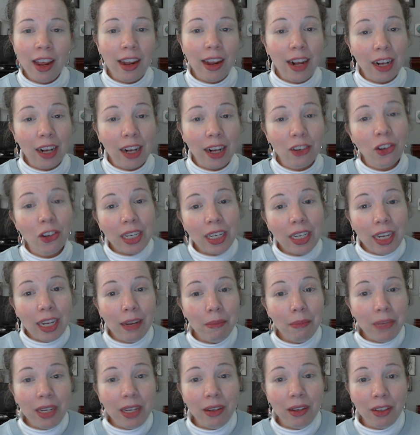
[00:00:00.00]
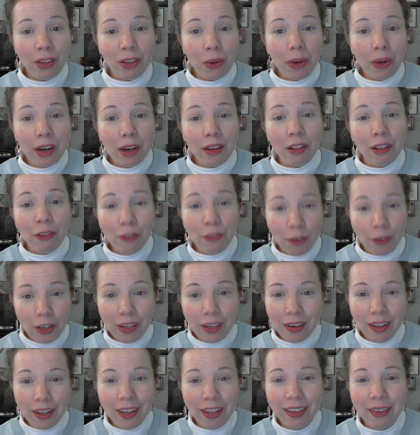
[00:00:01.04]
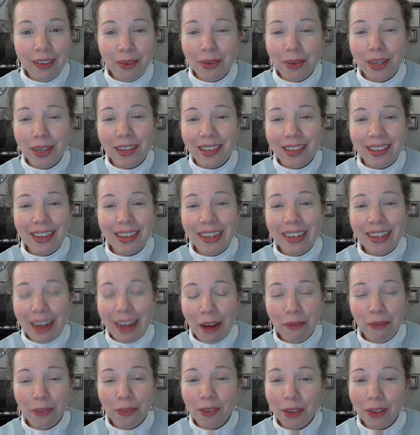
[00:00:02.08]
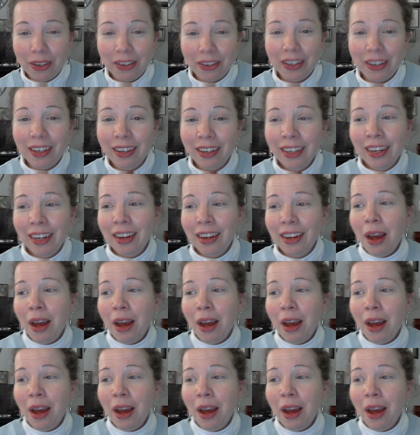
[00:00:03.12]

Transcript: and actually hit me square in the foot, which did not feel good.